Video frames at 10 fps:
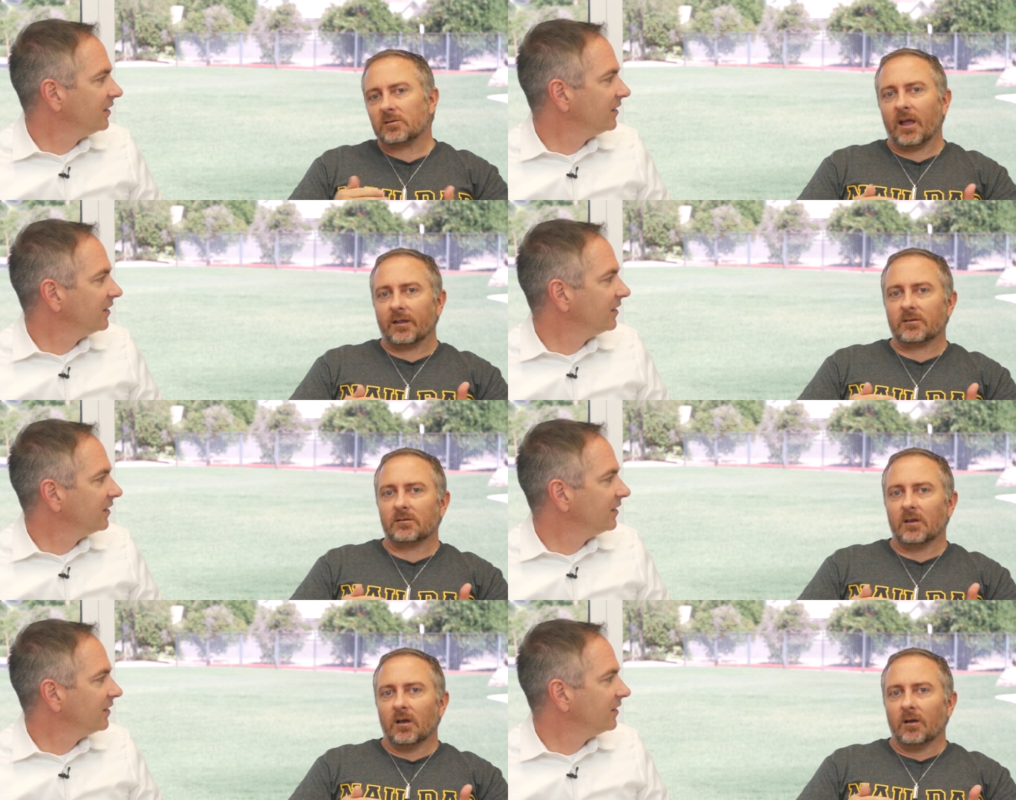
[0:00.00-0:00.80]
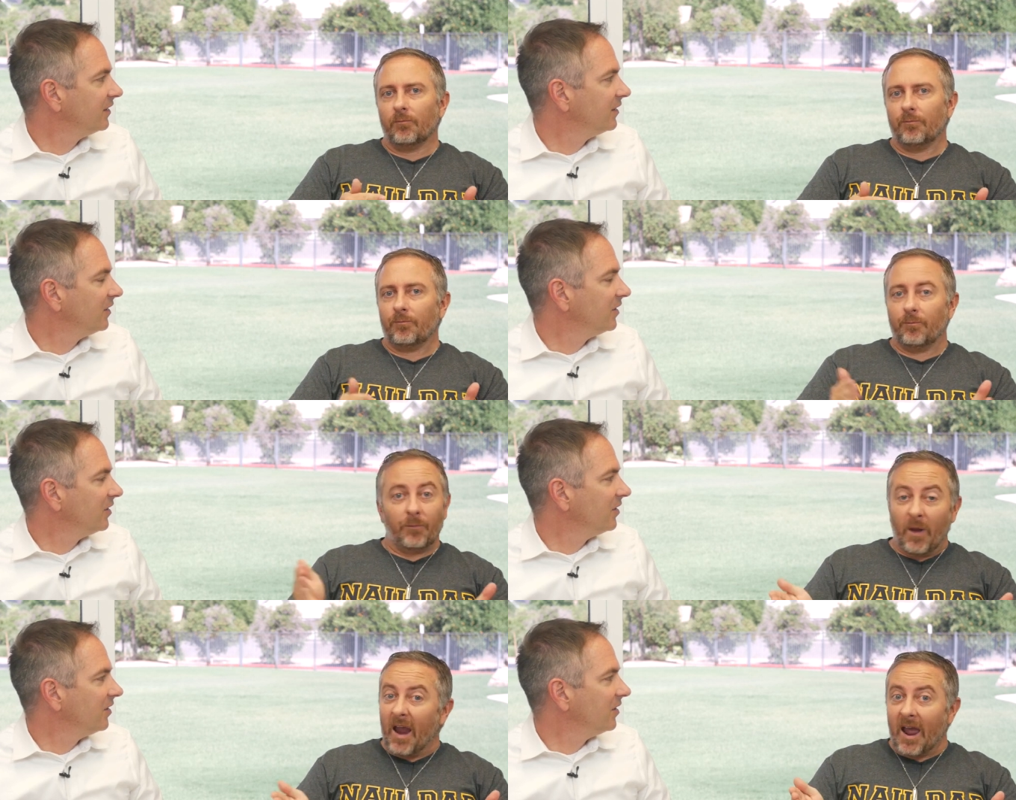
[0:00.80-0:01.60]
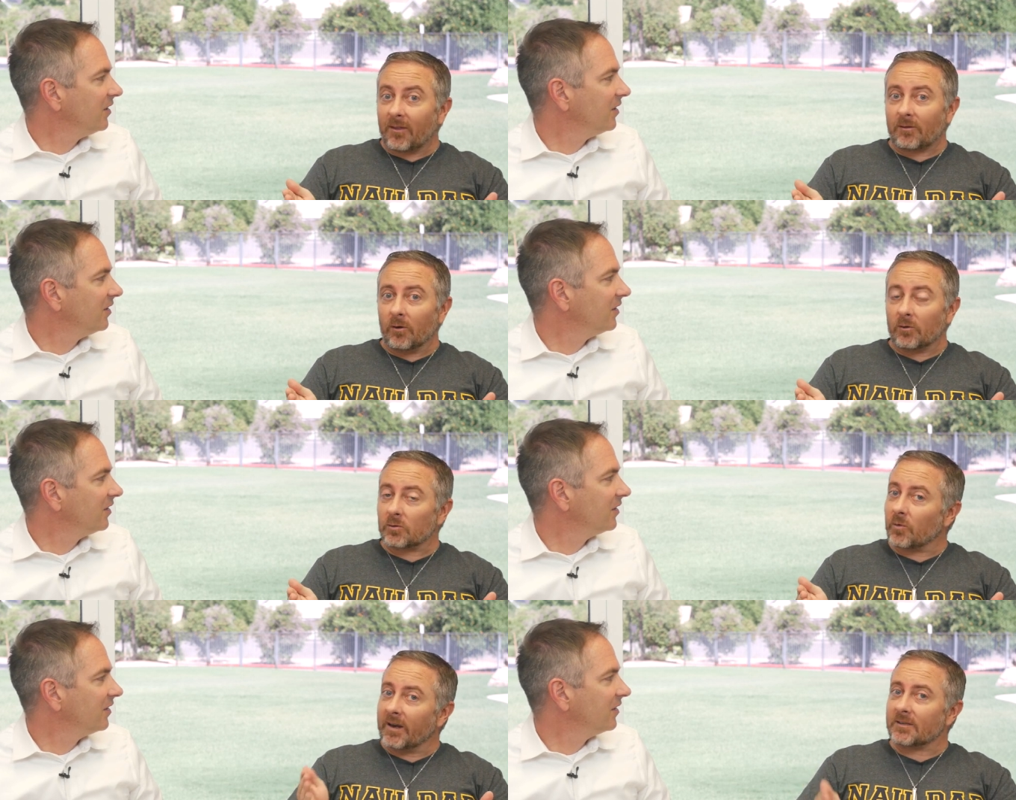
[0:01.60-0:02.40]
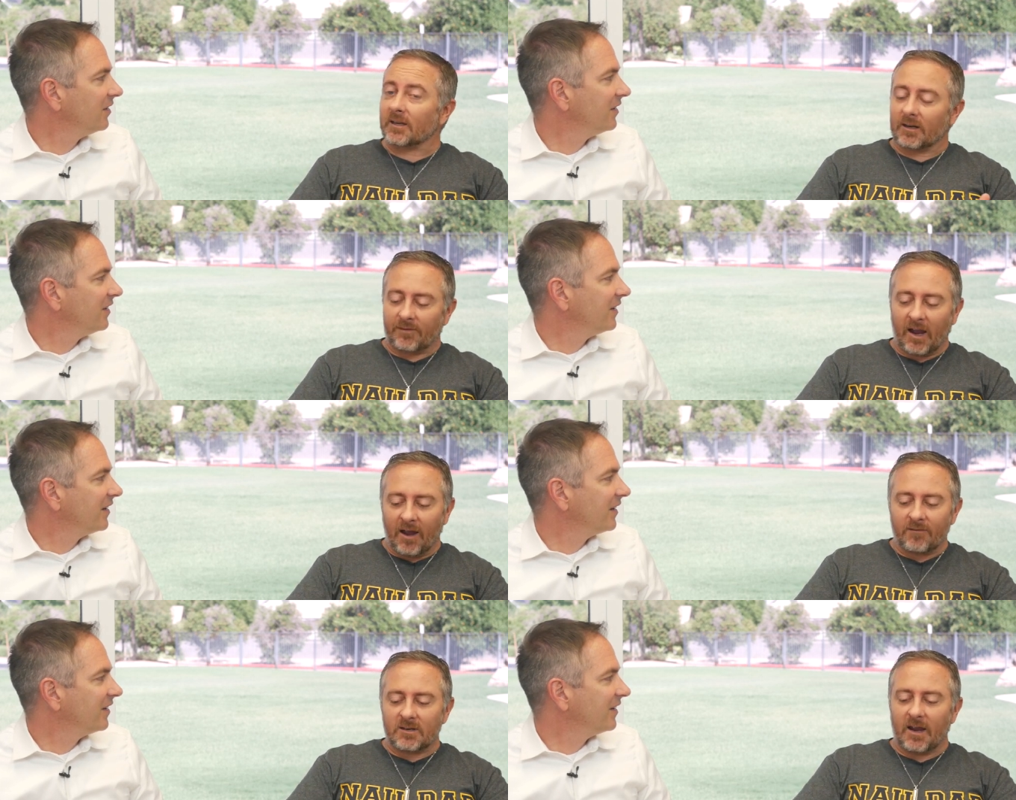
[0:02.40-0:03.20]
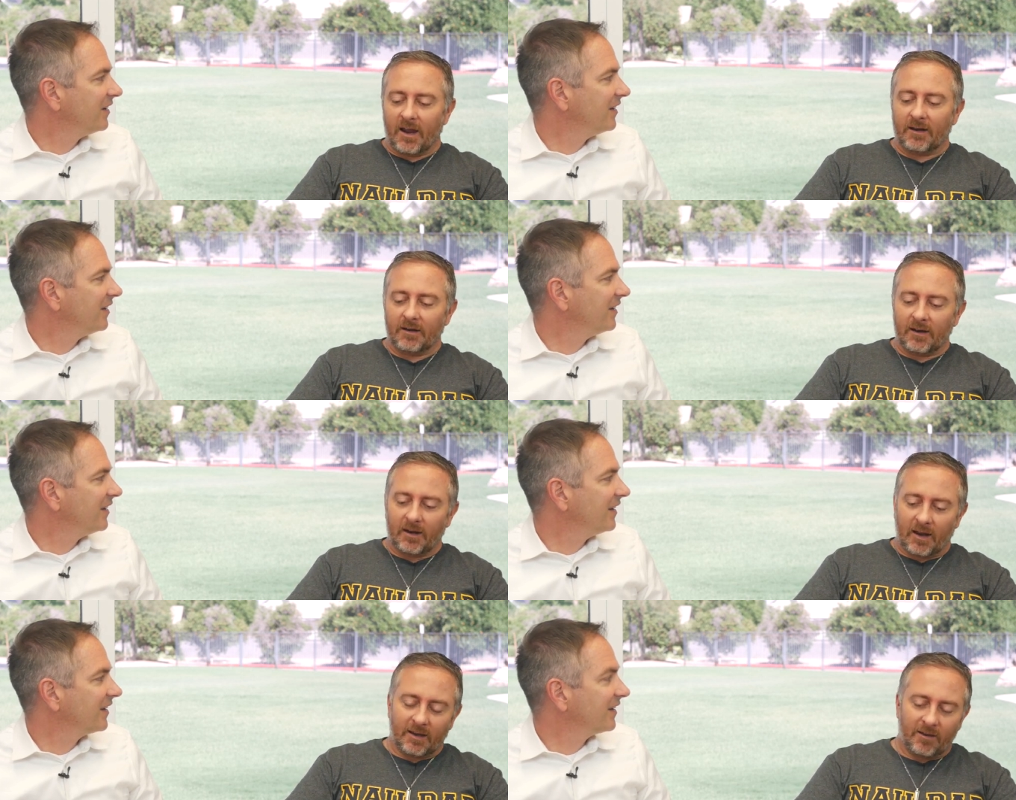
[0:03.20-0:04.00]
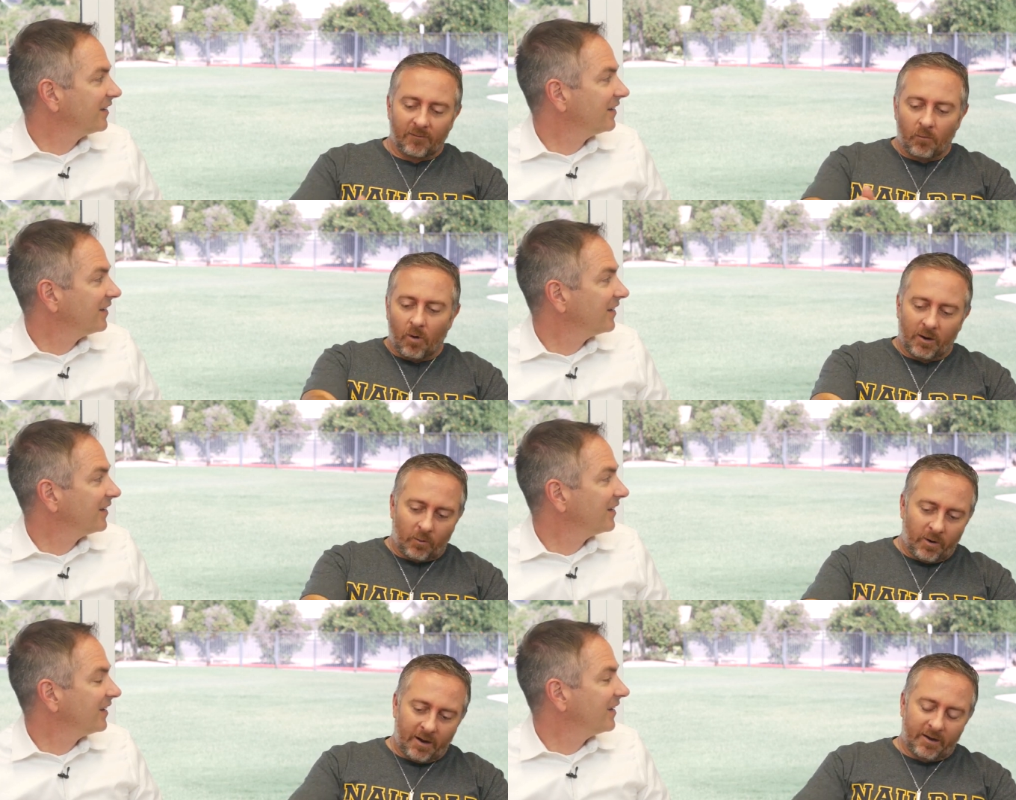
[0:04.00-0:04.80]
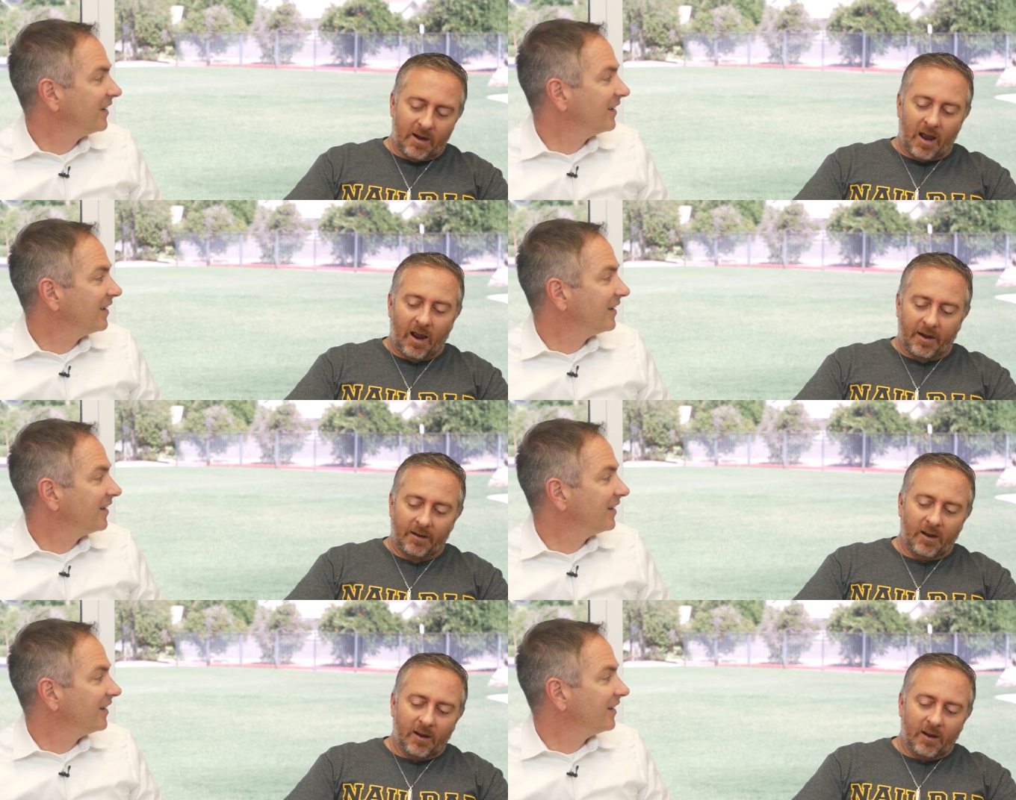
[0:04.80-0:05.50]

Speaker 1: sense. Math goes, wait a second, if I have 10 and I give one away, nine,